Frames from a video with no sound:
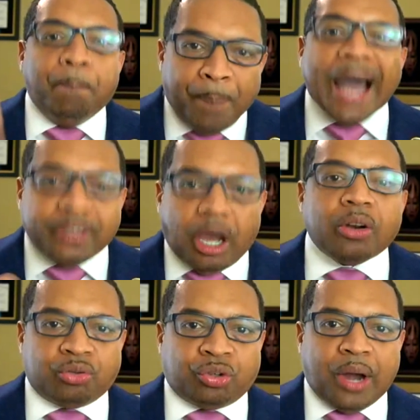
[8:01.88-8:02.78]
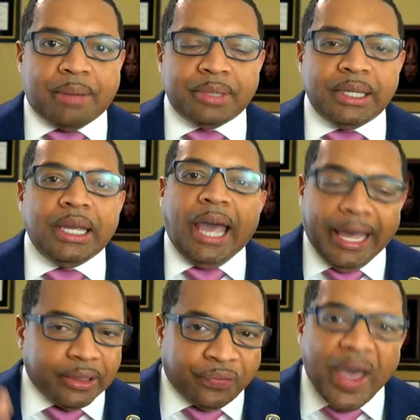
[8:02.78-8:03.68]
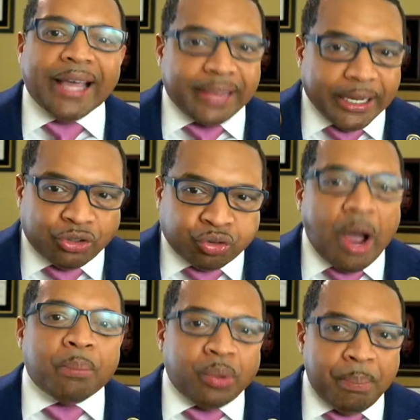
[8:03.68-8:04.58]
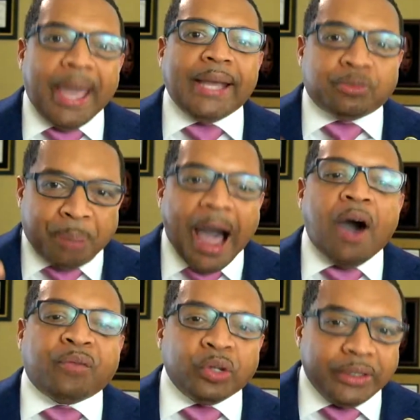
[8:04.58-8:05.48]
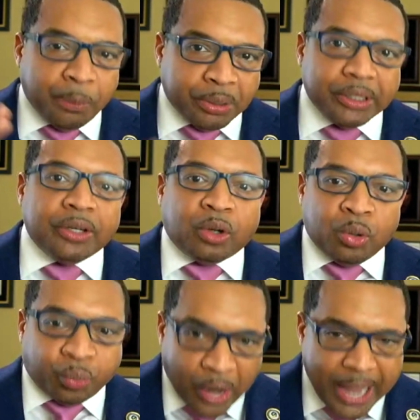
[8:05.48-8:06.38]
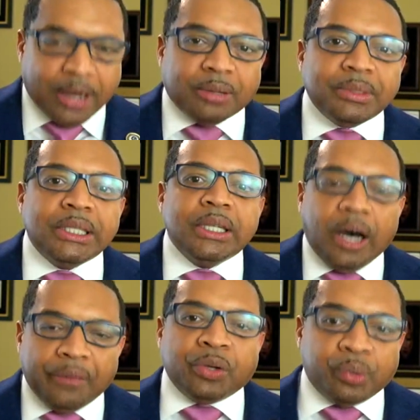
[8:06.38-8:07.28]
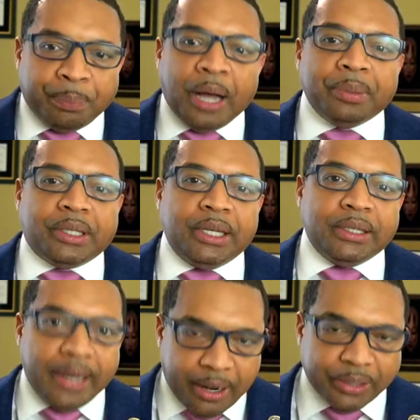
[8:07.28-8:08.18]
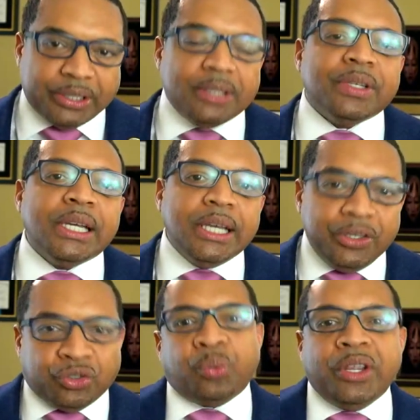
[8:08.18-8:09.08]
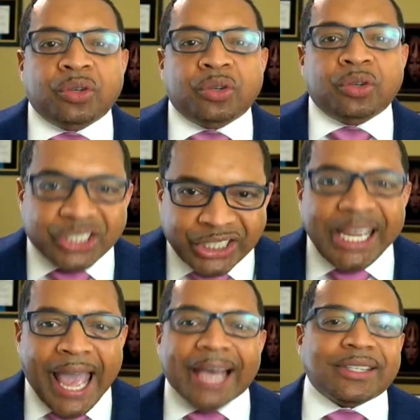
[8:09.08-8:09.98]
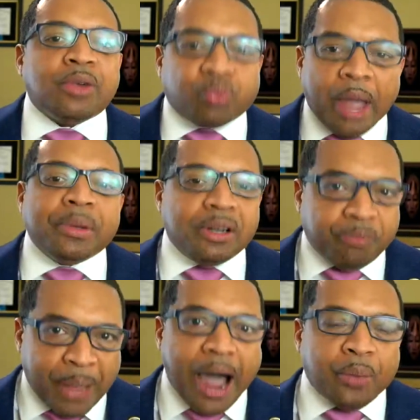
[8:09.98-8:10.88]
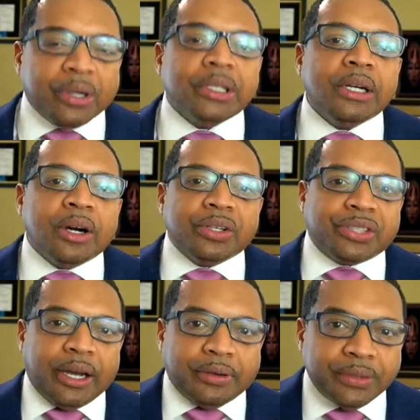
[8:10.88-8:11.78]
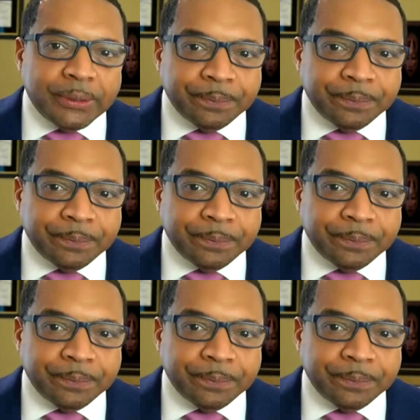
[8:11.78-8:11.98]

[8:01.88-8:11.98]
by Donald Trump. And the fact that Trump remains powerful in the political realm of the Republican narrative is the reason why she has a remnant of power herself.